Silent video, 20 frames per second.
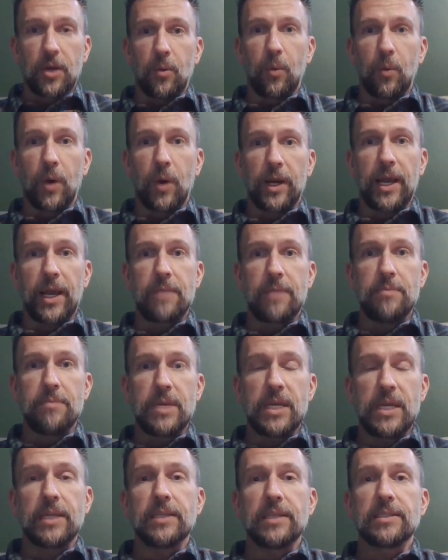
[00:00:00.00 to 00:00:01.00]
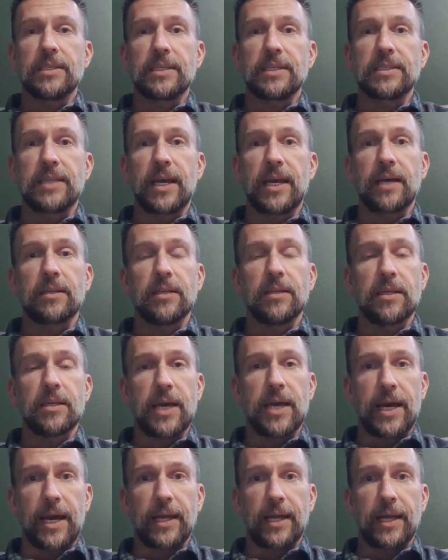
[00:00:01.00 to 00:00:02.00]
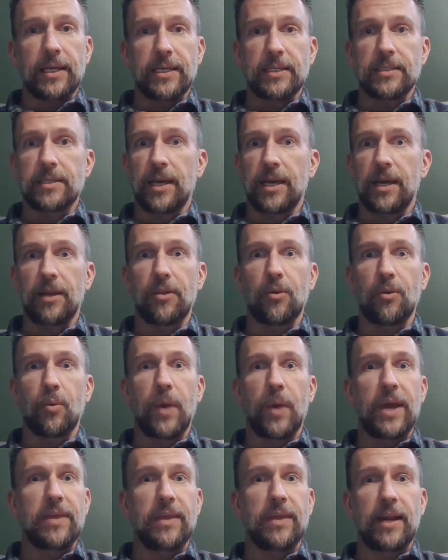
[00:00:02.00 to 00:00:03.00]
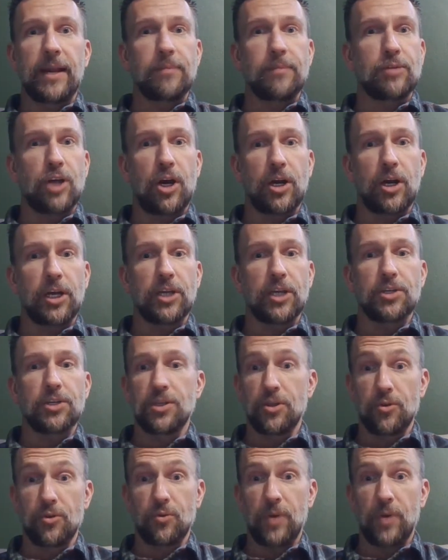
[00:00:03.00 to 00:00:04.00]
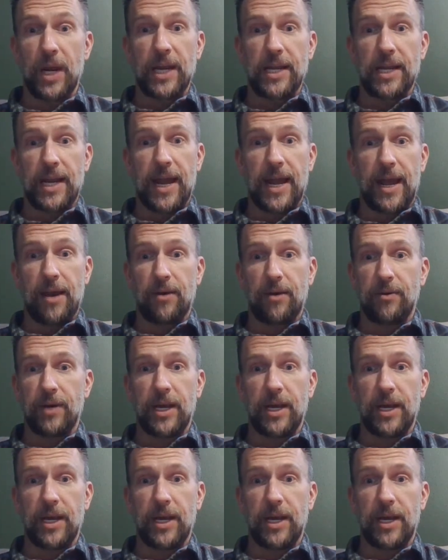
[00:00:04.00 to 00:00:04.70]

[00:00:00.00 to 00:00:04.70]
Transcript: what I mean is exactly that, is kind of the way that I'm talking to you right now.